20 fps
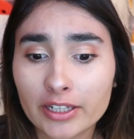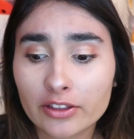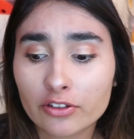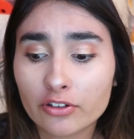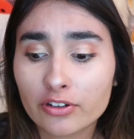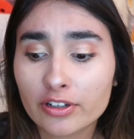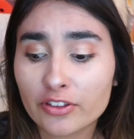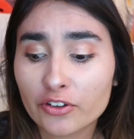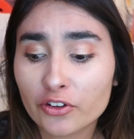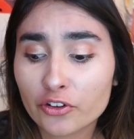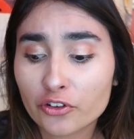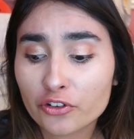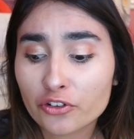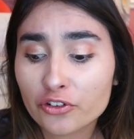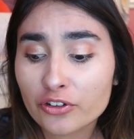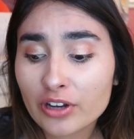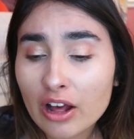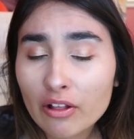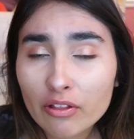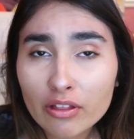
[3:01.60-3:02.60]
like they're in their
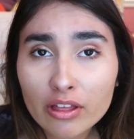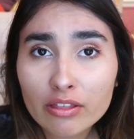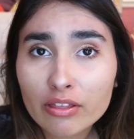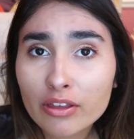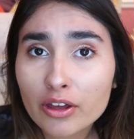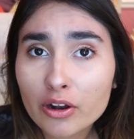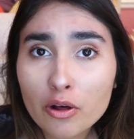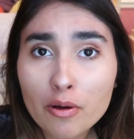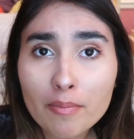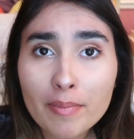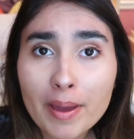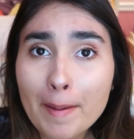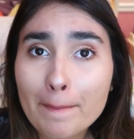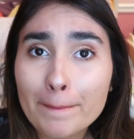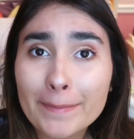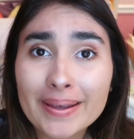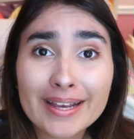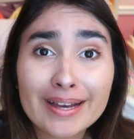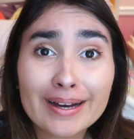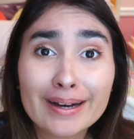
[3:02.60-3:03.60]
shell a little
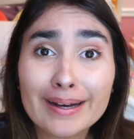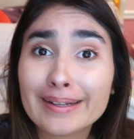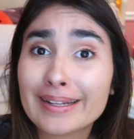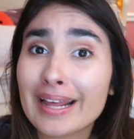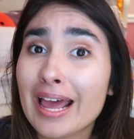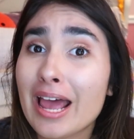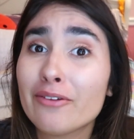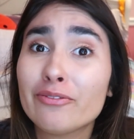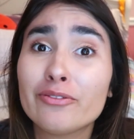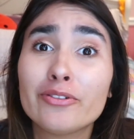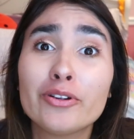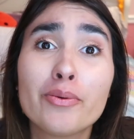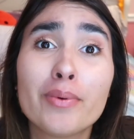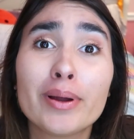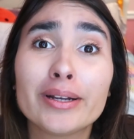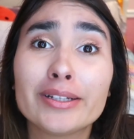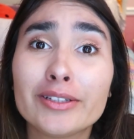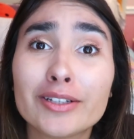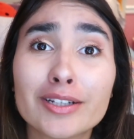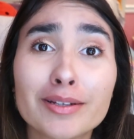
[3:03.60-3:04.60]
bit, because
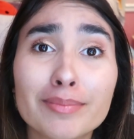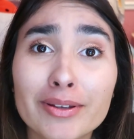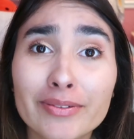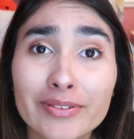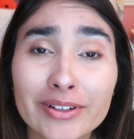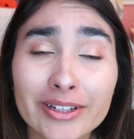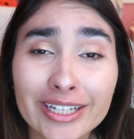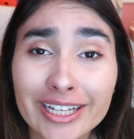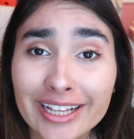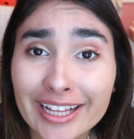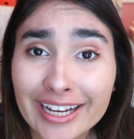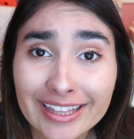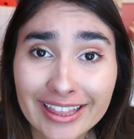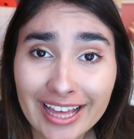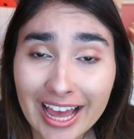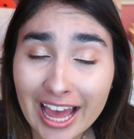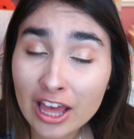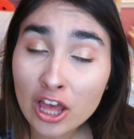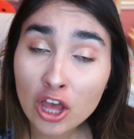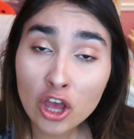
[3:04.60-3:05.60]
everyone's gonna be feeling like
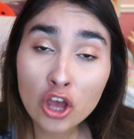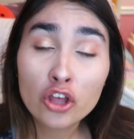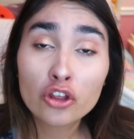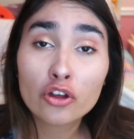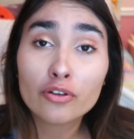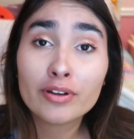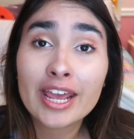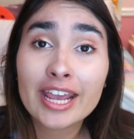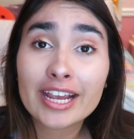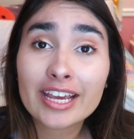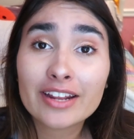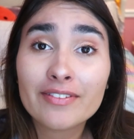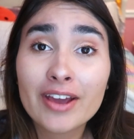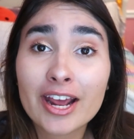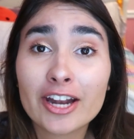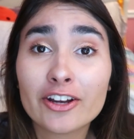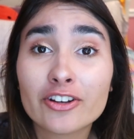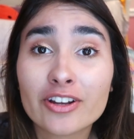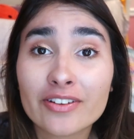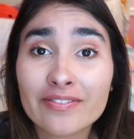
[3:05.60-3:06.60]
that. So take
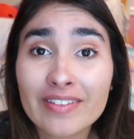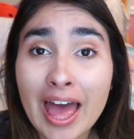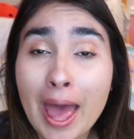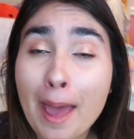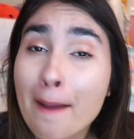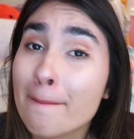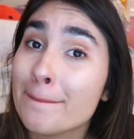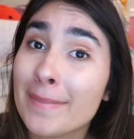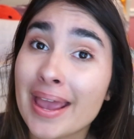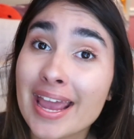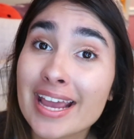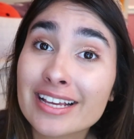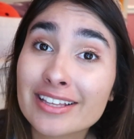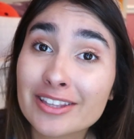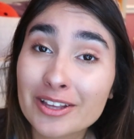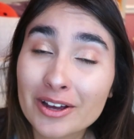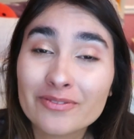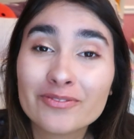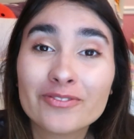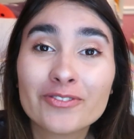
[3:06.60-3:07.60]
advantage of that and make
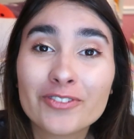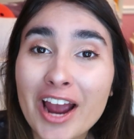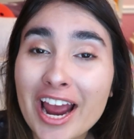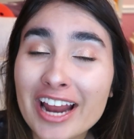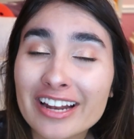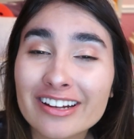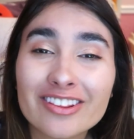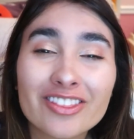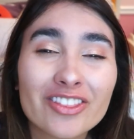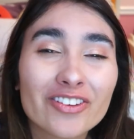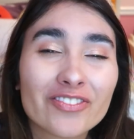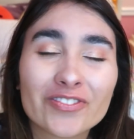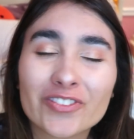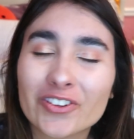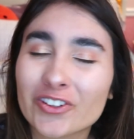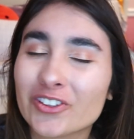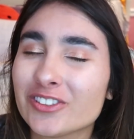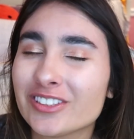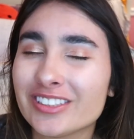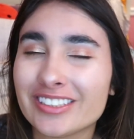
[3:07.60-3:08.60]
some friends the
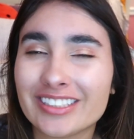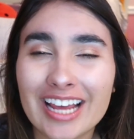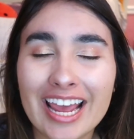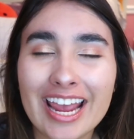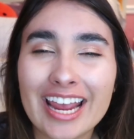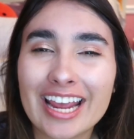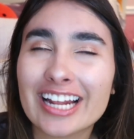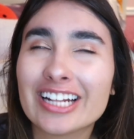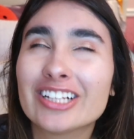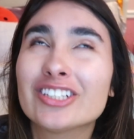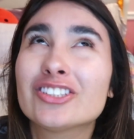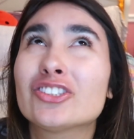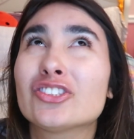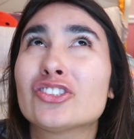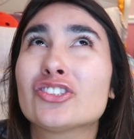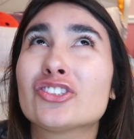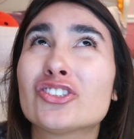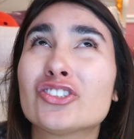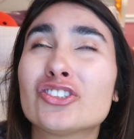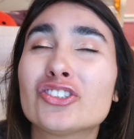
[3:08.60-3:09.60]
first day. It is
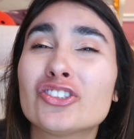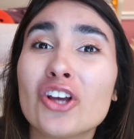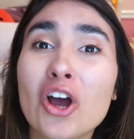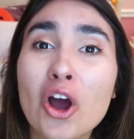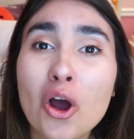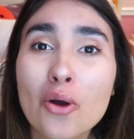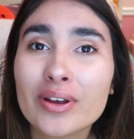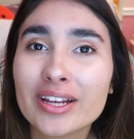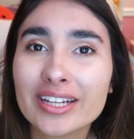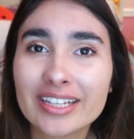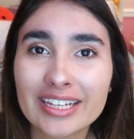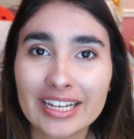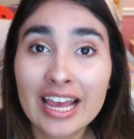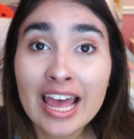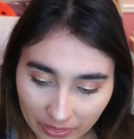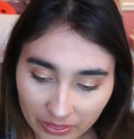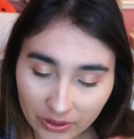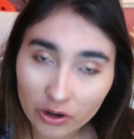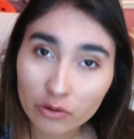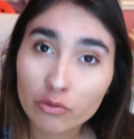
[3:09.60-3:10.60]
so easy.
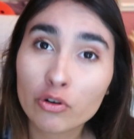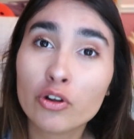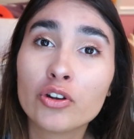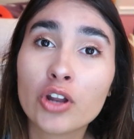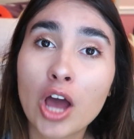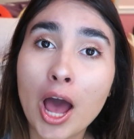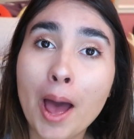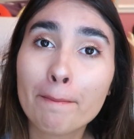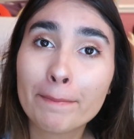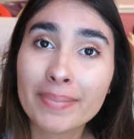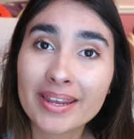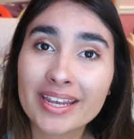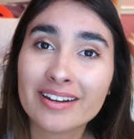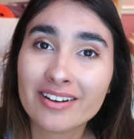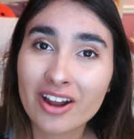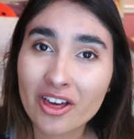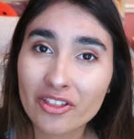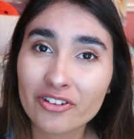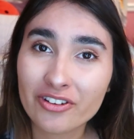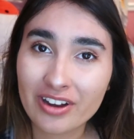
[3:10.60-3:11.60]
There will not be
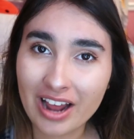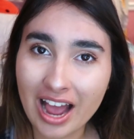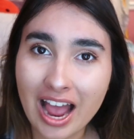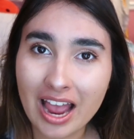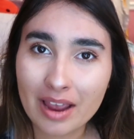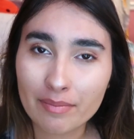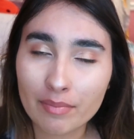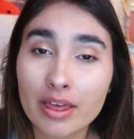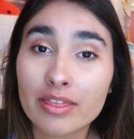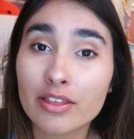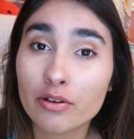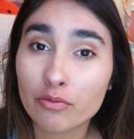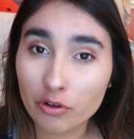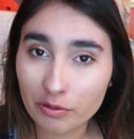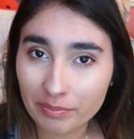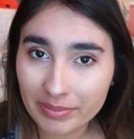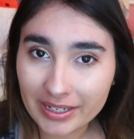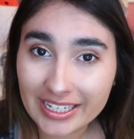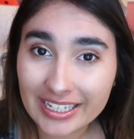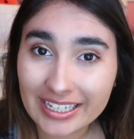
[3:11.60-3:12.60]
another time that
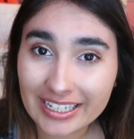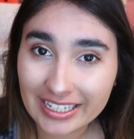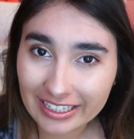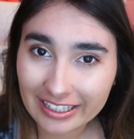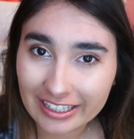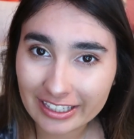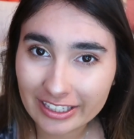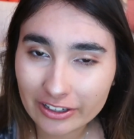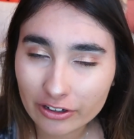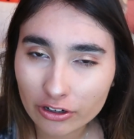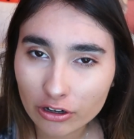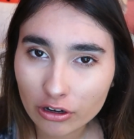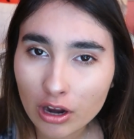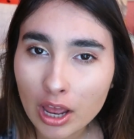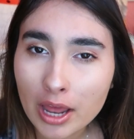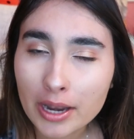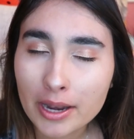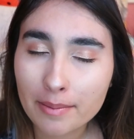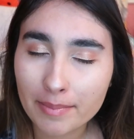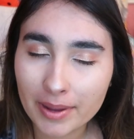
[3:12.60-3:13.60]
will be
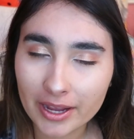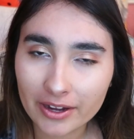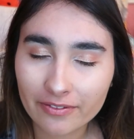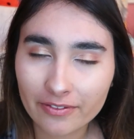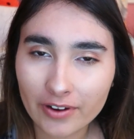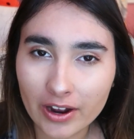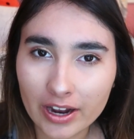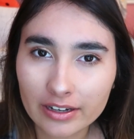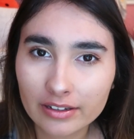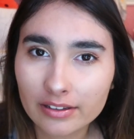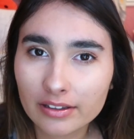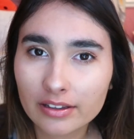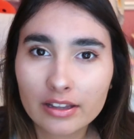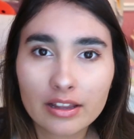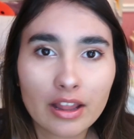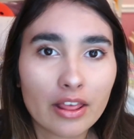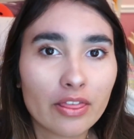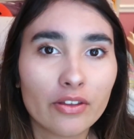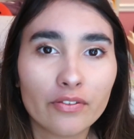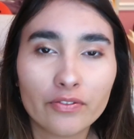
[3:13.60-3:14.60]
easier to make
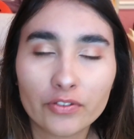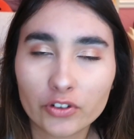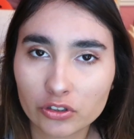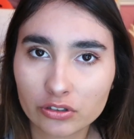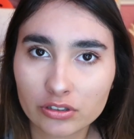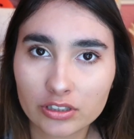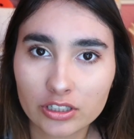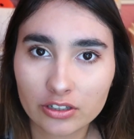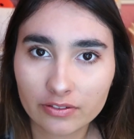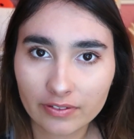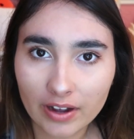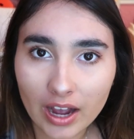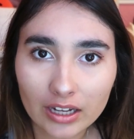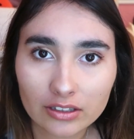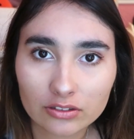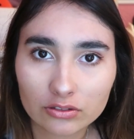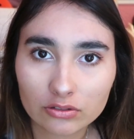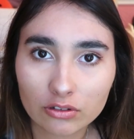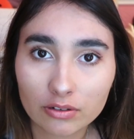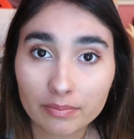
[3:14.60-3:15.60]
friends than the first year of
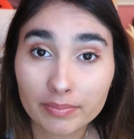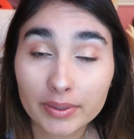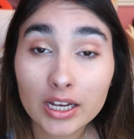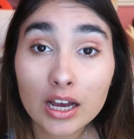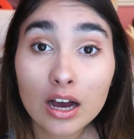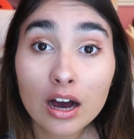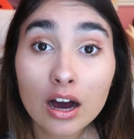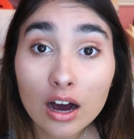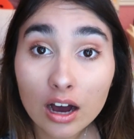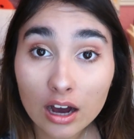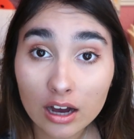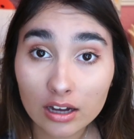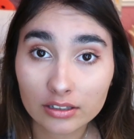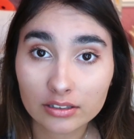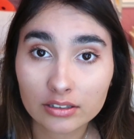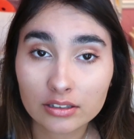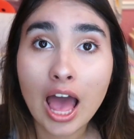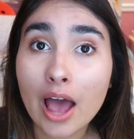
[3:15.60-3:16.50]
high school, because